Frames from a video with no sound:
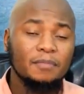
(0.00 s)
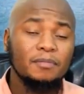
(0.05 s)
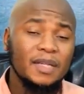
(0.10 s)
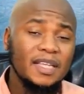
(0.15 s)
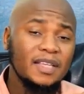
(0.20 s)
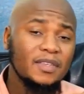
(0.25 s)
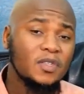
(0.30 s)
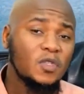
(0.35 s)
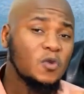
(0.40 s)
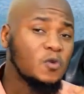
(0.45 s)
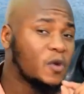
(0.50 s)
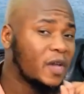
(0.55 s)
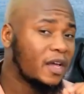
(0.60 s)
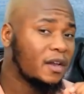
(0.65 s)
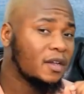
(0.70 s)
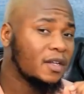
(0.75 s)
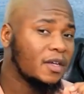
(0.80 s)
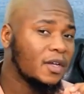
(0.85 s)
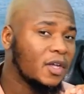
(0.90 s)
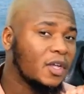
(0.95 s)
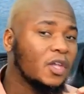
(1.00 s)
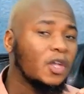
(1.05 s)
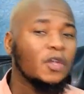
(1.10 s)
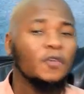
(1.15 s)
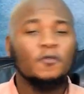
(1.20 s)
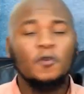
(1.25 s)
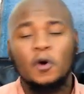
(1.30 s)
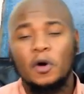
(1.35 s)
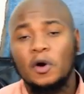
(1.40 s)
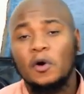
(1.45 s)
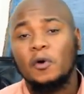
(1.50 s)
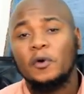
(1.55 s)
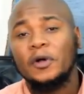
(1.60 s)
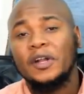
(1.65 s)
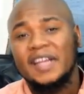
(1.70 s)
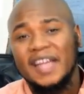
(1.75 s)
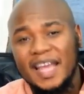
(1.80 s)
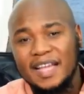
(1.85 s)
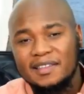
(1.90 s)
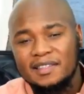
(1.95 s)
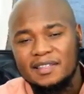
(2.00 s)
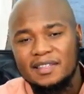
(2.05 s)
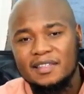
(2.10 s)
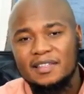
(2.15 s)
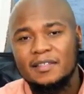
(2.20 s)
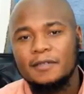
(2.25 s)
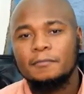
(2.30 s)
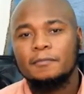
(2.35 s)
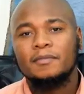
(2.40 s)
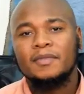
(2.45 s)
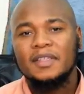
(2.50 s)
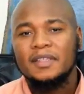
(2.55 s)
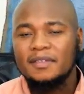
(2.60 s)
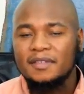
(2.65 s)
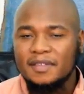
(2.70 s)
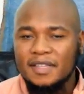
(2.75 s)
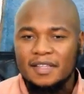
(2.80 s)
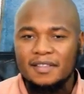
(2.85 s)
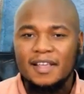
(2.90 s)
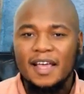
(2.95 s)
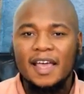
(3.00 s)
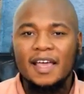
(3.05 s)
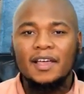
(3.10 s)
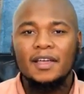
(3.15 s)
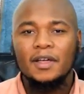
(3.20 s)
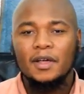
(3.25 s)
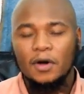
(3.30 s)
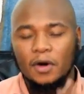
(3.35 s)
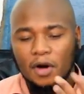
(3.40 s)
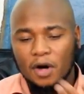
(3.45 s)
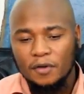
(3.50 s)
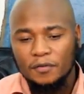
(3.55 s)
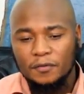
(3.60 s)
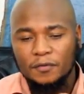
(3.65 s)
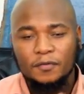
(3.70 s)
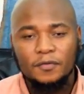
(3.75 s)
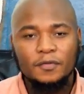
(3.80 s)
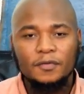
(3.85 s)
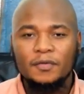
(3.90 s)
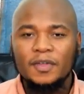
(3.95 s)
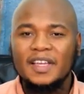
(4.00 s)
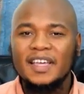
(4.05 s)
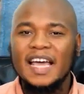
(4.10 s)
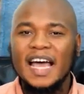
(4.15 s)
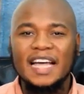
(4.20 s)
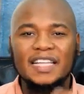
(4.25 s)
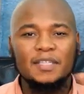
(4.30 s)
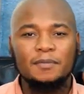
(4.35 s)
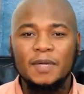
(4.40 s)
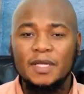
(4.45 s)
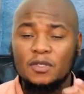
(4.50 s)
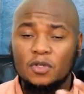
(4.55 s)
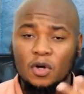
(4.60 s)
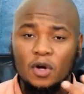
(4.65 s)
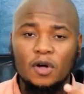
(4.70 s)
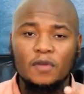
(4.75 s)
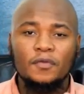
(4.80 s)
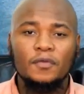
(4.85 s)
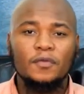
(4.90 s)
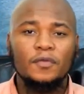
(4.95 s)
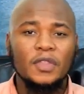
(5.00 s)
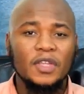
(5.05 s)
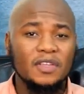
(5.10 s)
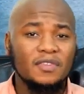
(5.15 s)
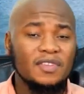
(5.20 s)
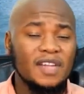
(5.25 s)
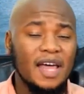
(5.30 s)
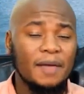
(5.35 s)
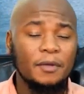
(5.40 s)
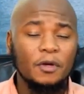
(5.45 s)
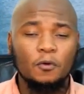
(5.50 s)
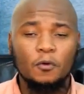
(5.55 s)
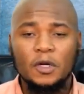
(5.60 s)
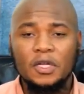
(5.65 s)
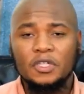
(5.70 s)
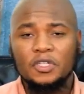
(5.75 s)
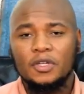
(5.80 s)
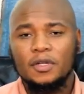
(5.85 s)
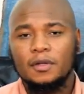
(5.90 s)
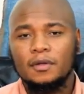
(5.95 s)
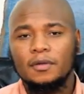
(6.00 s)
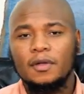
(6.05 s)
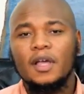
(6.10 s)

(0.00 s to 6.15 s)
Please tune in for our next sitting of aspects of the Islamic religion.